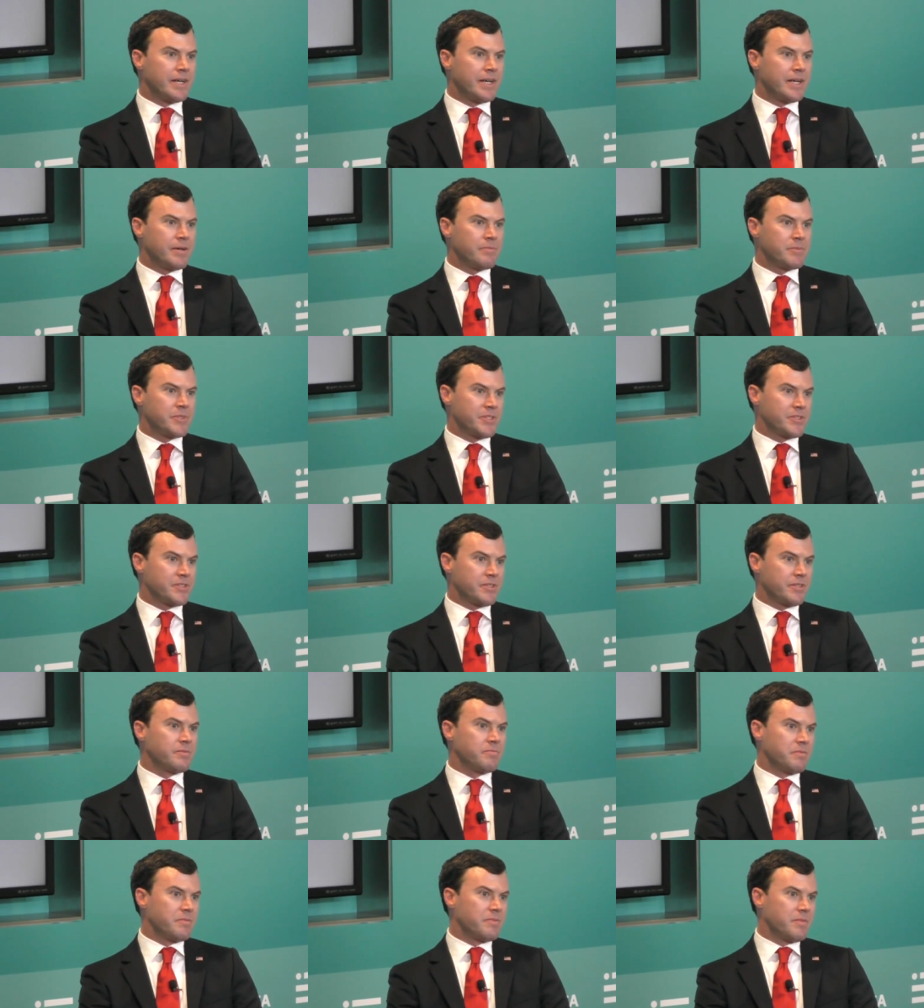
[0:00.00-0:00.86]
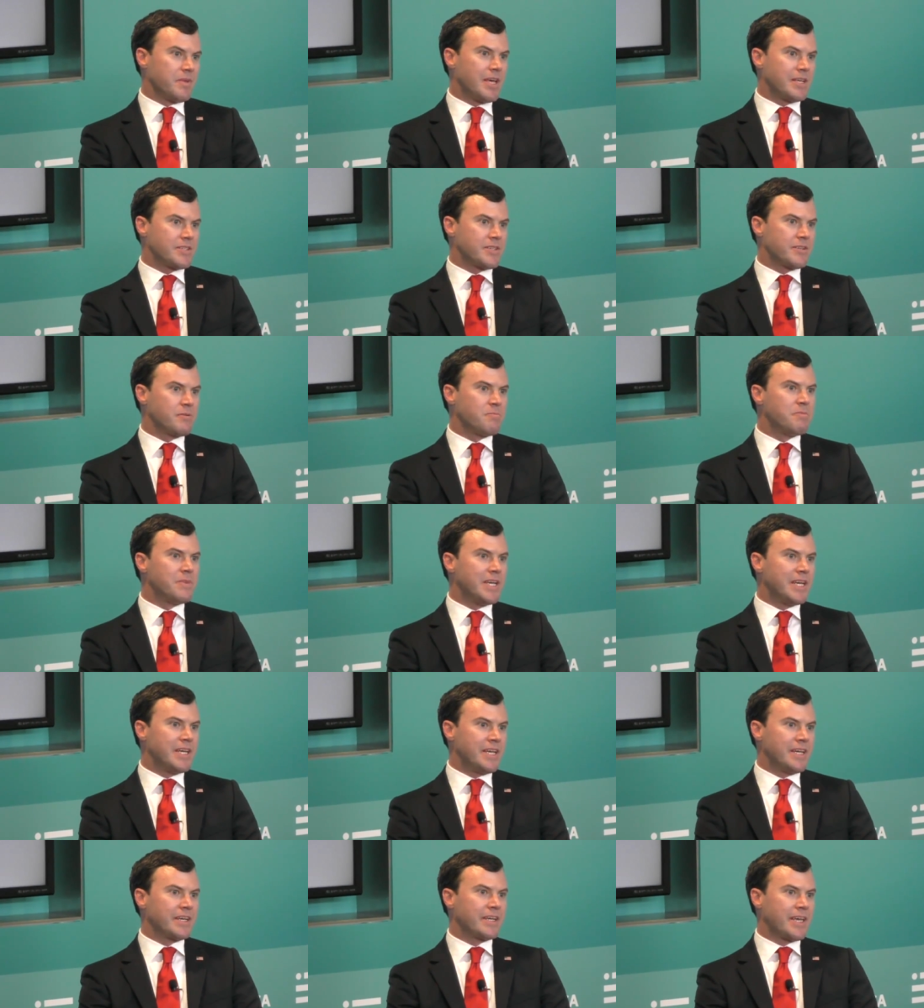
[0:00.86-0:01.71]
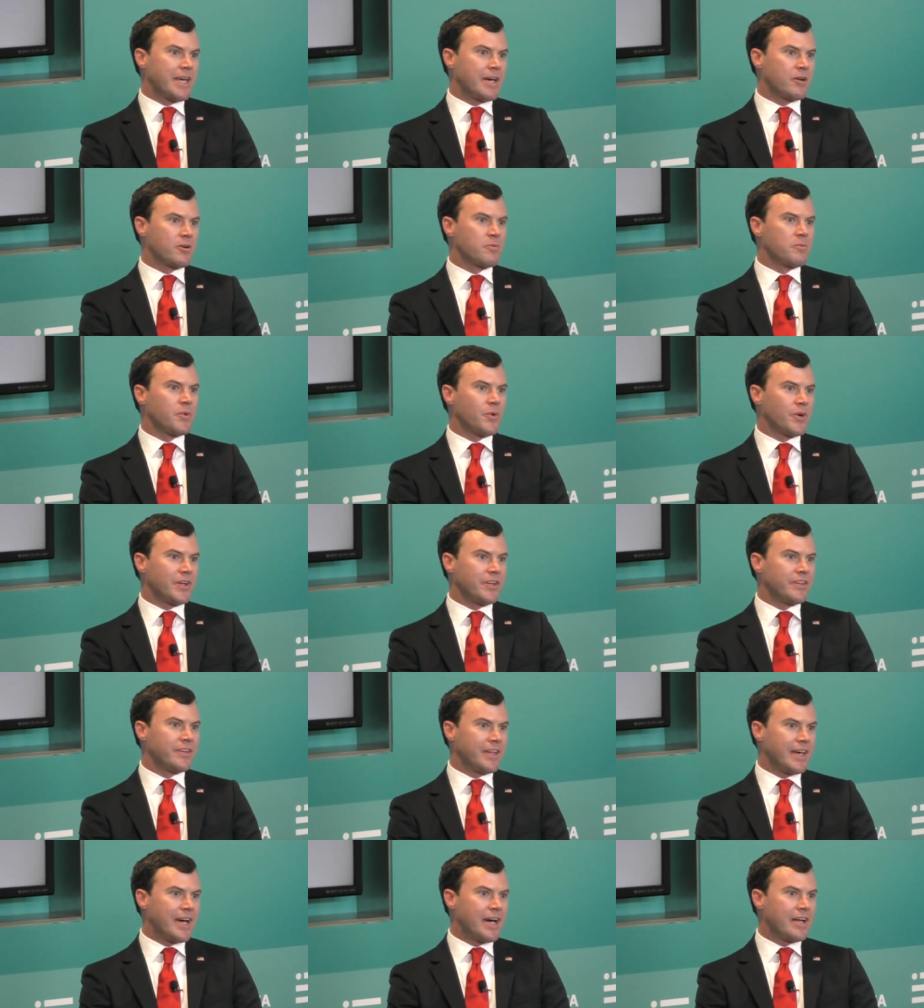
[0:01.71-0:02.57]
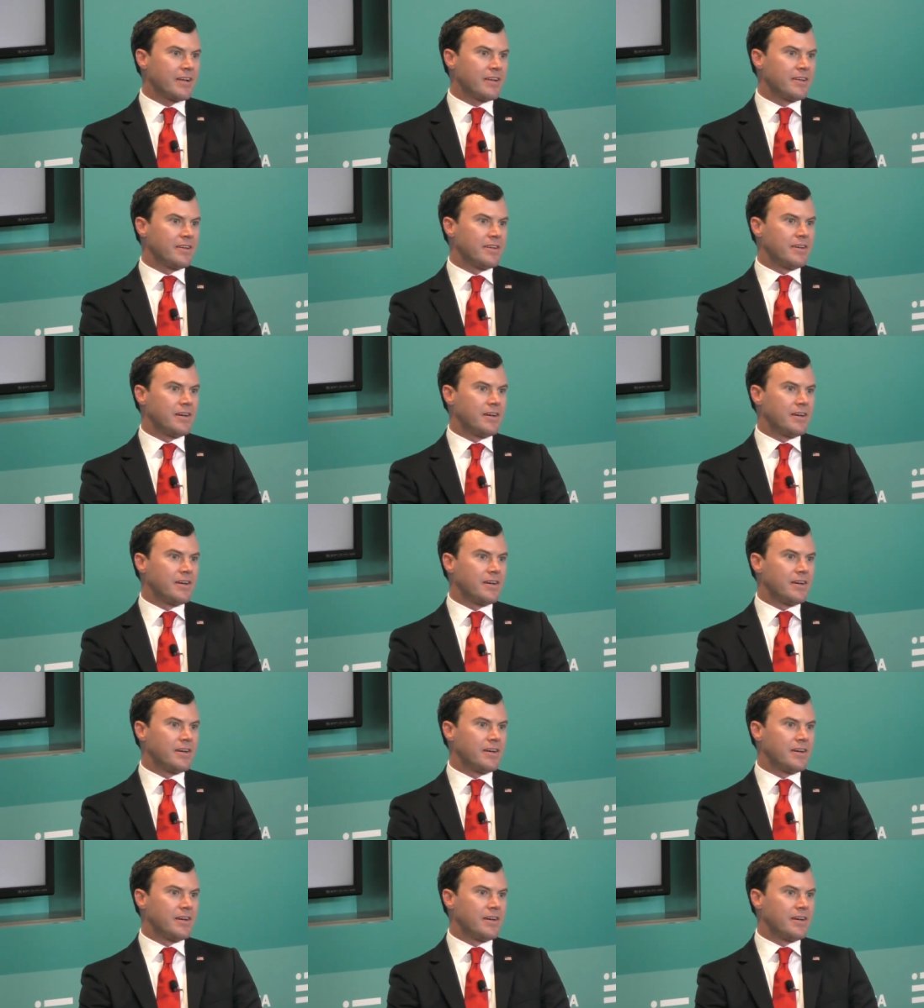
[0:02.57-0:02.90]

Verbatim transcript: Um, just to as an immediate counterpoint to that.